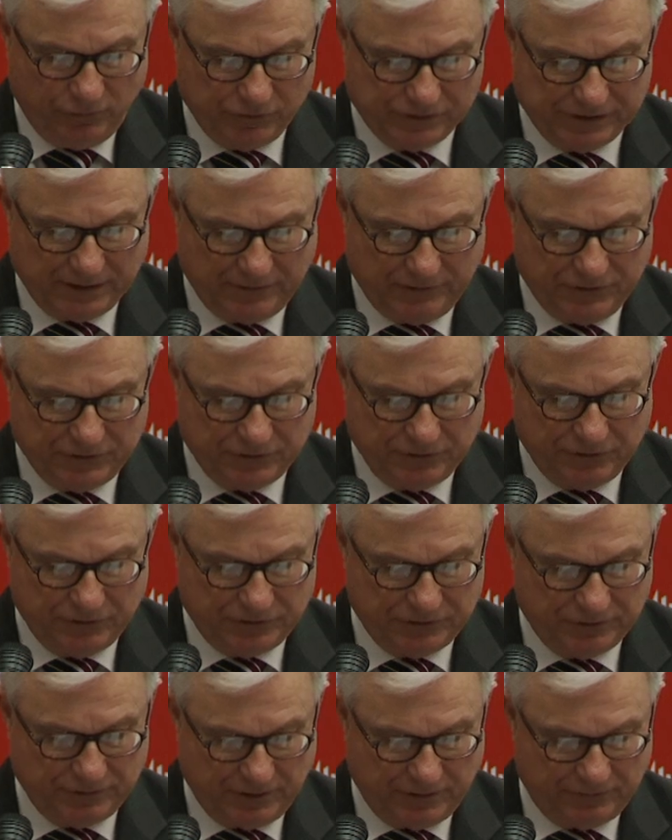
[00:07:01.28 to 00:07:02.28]
also
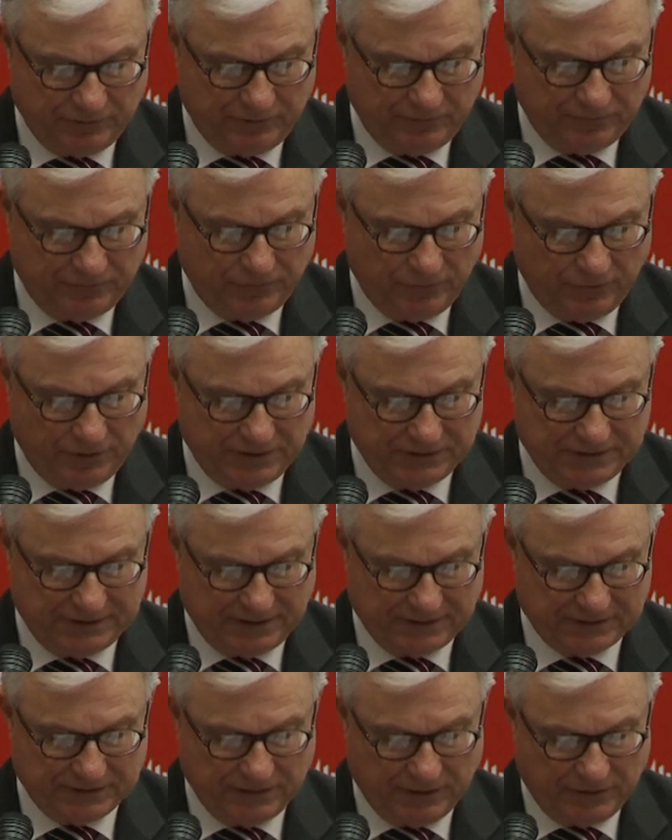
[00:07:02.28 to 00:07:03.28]
issued
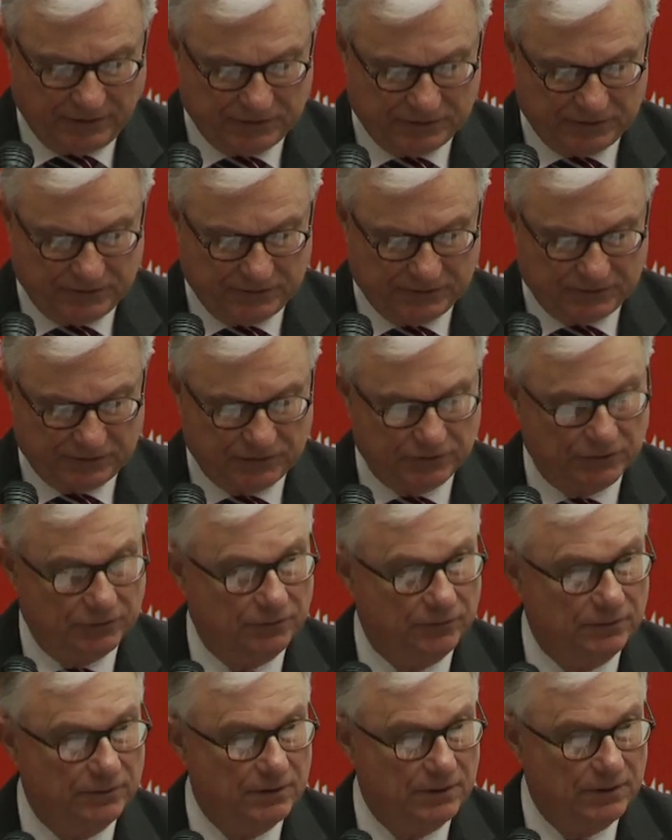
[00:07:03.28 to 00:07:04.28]
246 notices
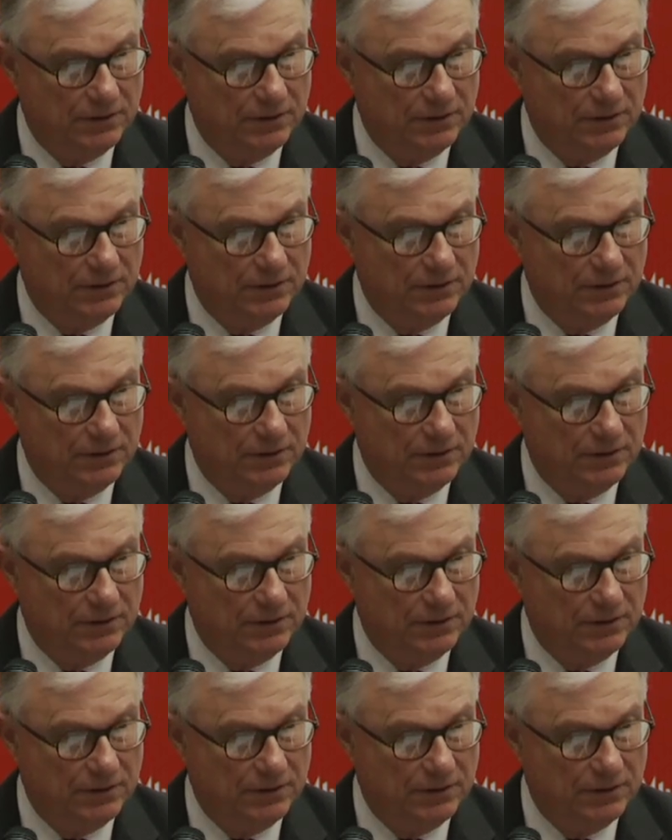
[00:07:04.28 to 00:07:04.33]
to